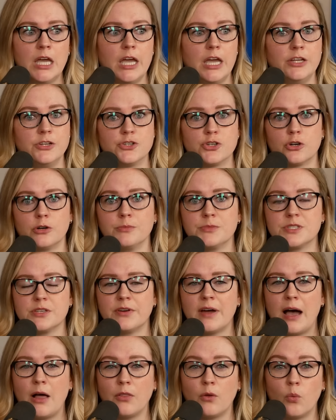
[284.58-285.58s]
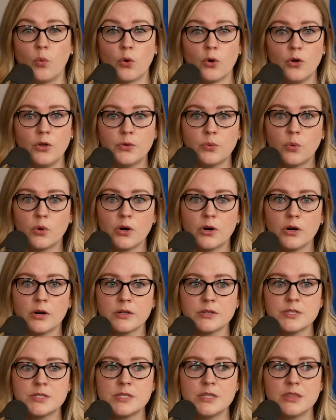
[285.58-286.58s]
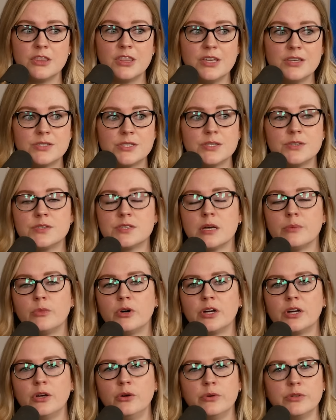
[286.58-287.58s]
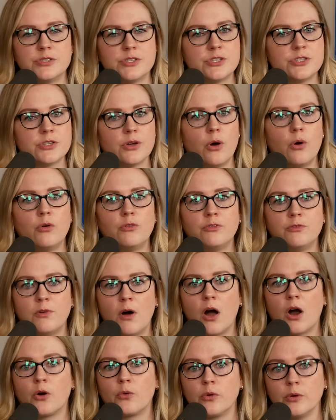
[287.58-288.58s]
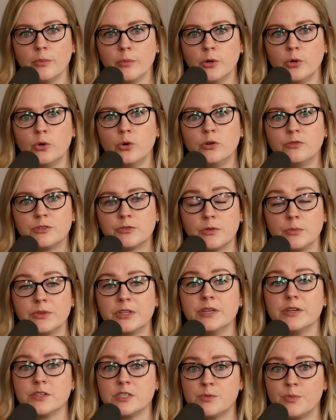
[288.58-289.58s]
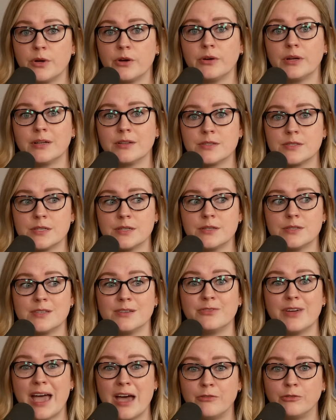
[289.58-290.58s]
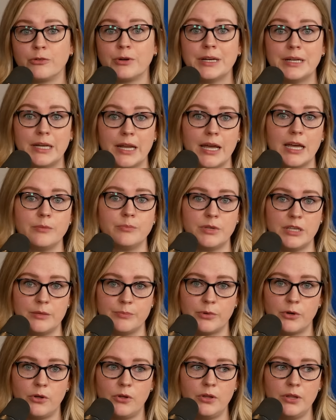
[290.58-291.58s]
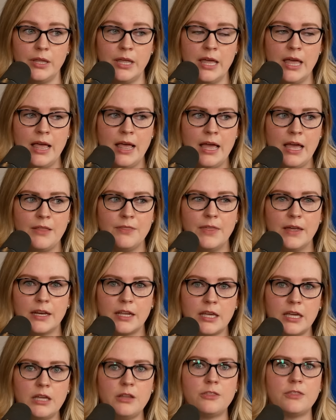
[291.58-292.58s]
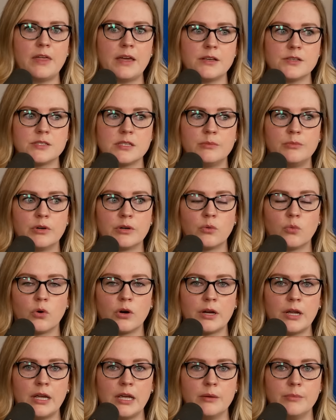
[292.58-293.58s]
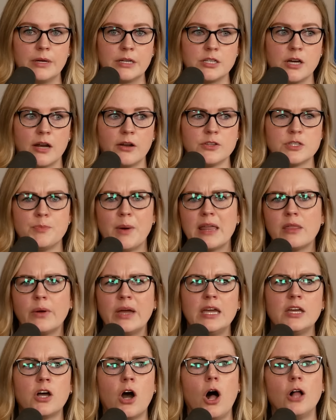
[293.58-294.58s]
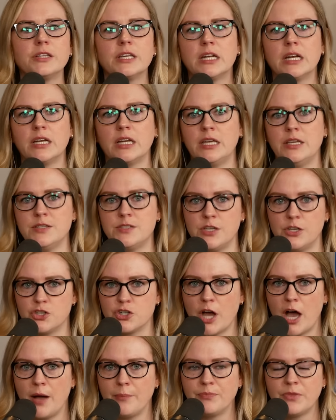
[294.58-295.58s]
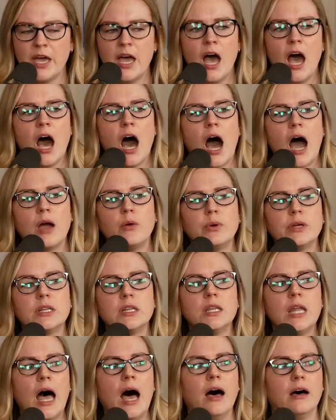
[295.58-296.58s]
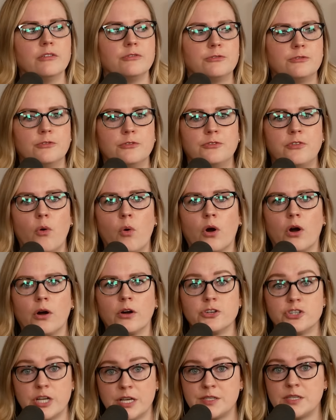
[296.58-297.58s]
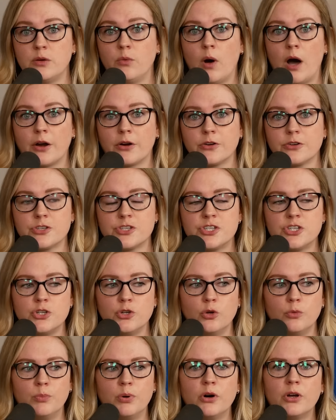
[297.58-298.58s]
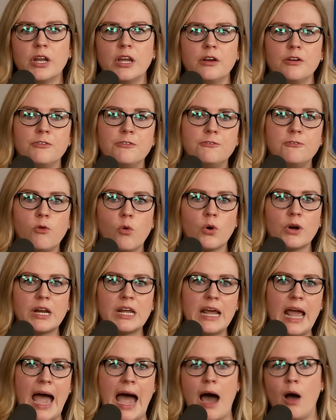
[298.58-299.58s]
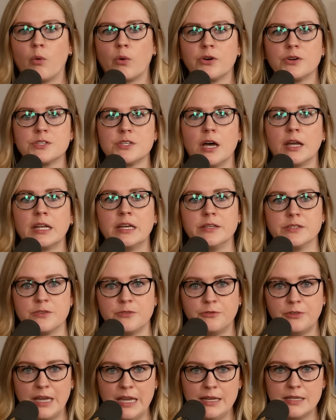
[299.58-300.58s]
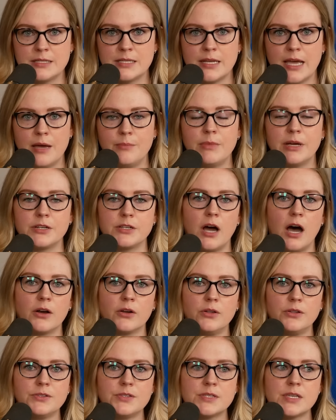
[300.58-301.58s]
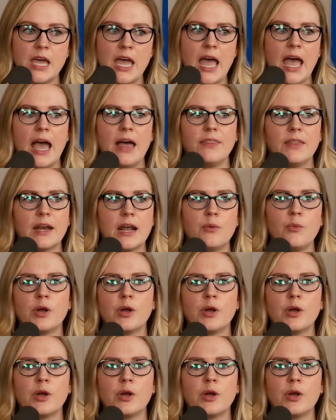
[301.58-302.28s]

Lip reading: in terms of how the world works. This is someone who is so far removed from the experiences of everyday people that he thinks someone working at McDonald's, by the way, he called it an easy job. I would love for Jesse Waters to put in 40 hours on his feet at McDonald's. And then I